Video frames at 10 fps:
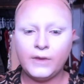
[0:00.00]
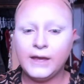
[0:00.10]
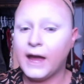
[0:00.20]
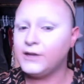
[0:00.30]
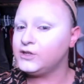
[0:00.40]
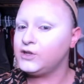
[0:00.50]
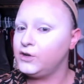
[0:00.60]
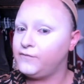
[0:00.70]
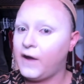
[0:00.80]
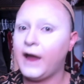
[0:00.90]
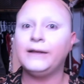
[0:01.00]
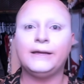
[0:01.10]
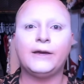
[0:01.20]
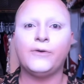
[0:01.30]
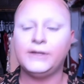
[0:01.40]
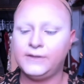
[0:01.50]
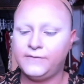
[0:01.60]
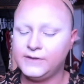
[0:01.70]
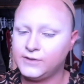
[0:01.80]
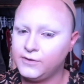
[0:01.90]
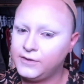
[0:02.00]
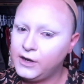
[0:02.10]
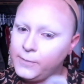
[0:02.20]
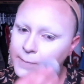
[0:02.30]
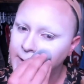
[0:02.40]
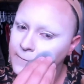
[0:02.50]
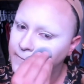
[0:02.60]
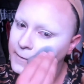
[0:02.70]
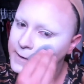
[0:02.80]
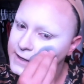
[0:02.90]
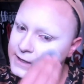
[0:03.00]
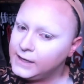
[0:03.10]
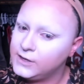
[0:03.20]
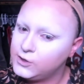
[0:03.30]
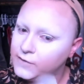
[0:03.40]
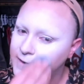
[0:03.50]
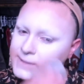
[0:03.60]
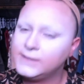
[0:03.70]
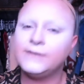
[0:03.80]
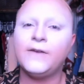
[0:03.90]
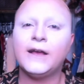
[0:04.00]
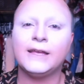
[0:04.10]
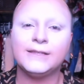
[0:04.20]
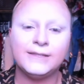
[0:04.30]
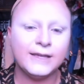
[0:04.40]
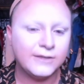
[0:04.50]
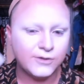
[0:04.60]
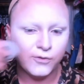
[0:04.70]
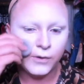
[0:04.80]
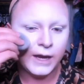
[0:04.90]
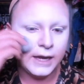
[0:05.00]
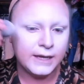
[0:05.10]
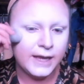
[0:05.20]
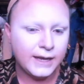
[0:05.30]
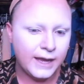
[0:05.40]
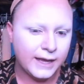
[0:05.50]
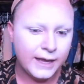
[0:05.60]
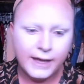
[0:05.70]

Yeah, I just started finally going to physical therapy for a knee issue I've had since fucking 6th grade, and like